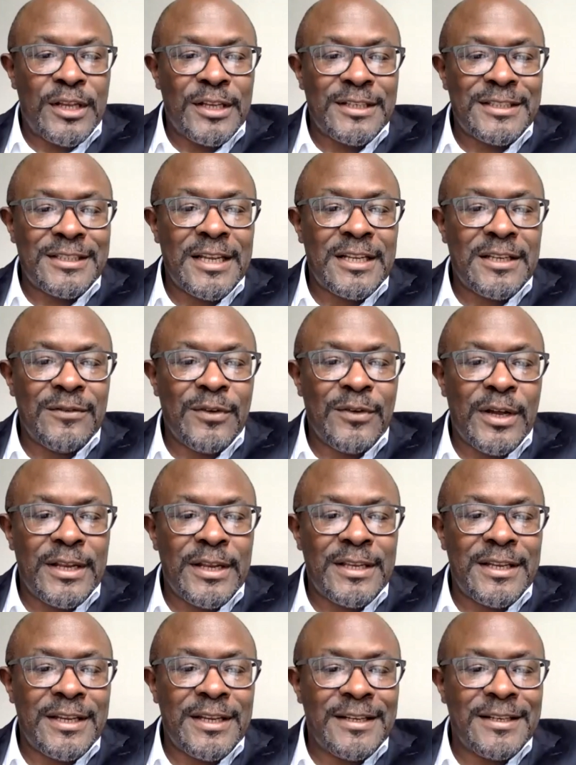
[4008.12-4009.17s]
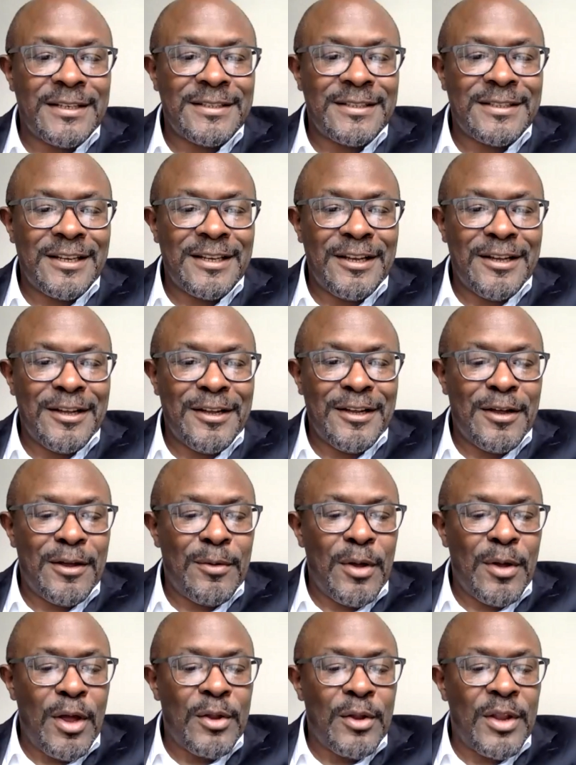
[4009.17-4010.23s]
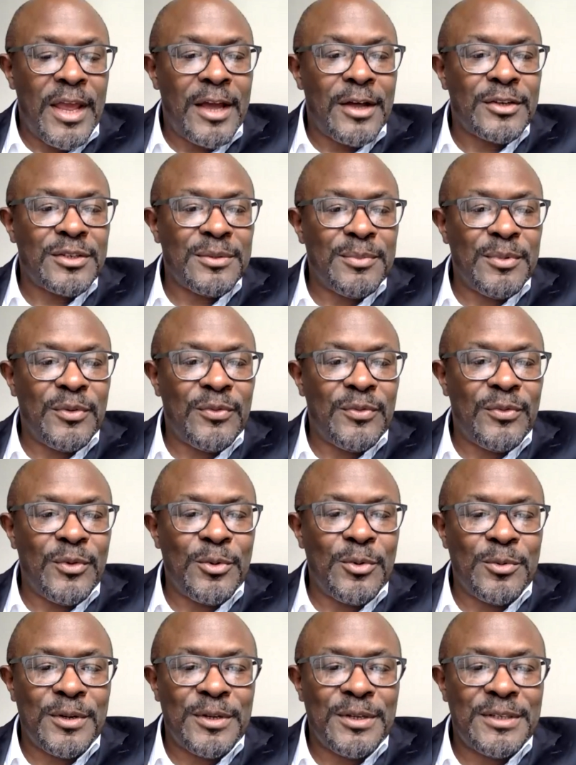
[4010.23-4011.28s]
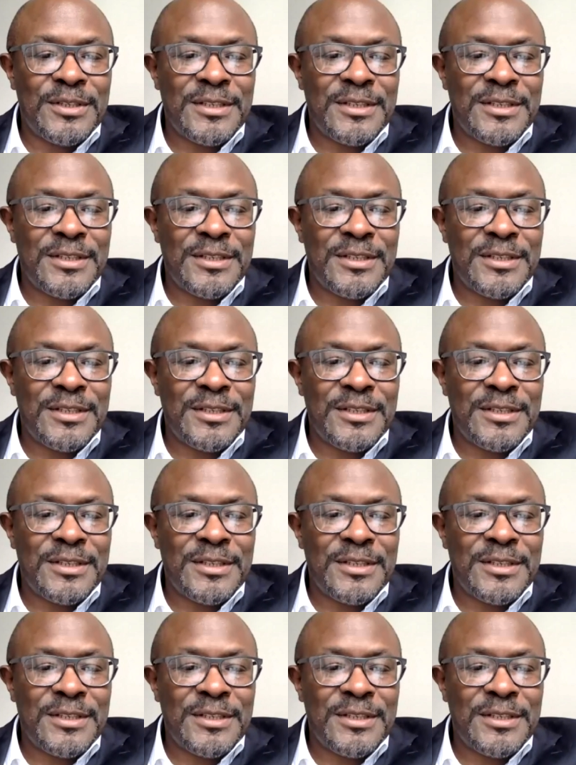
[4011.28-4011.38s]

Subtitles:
set of ideas and how to move forward,